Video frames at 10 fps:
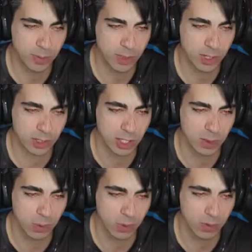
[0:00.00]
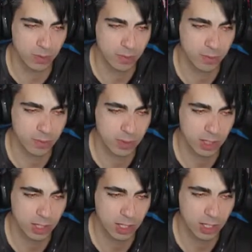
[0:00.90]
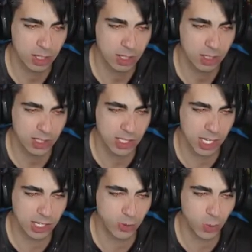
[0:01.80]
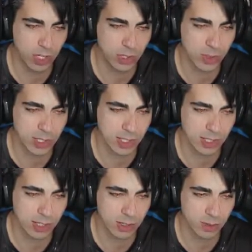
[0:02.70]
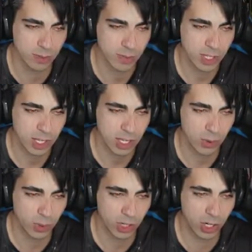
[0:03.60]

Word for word: playing on keyboard. Because it's way too easy to do. Really